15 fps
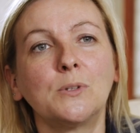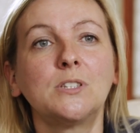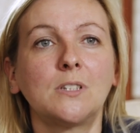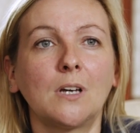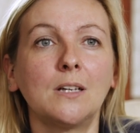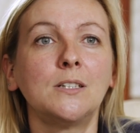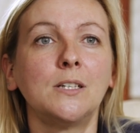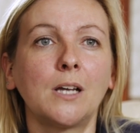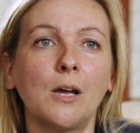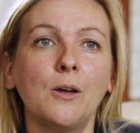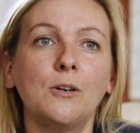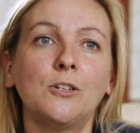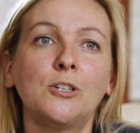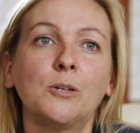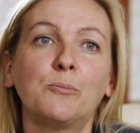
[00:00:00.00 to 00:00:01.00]
I was starting to
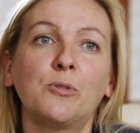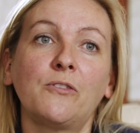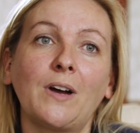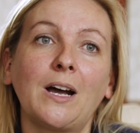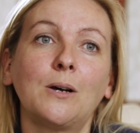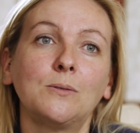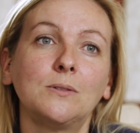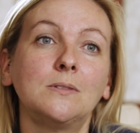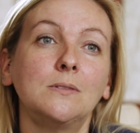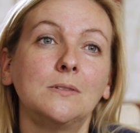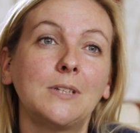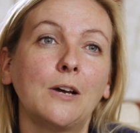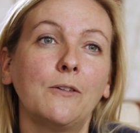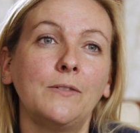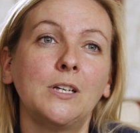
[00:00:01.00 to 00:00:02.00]
go into profound
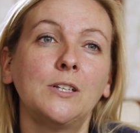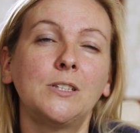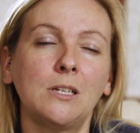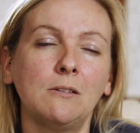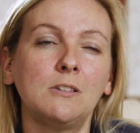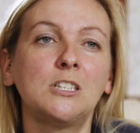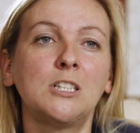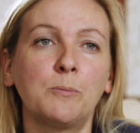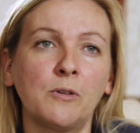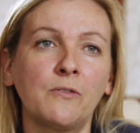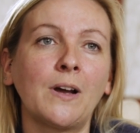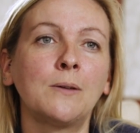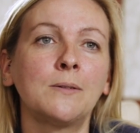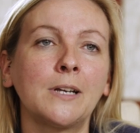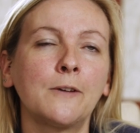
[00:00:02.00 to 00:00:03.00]
deafness, serious to
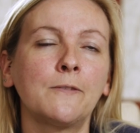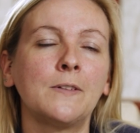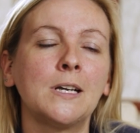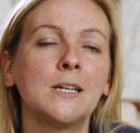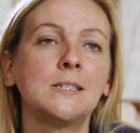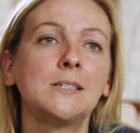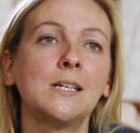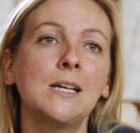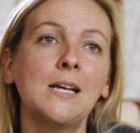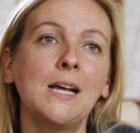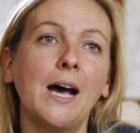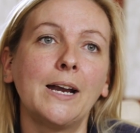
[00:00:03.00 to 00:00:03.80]
profound deafness.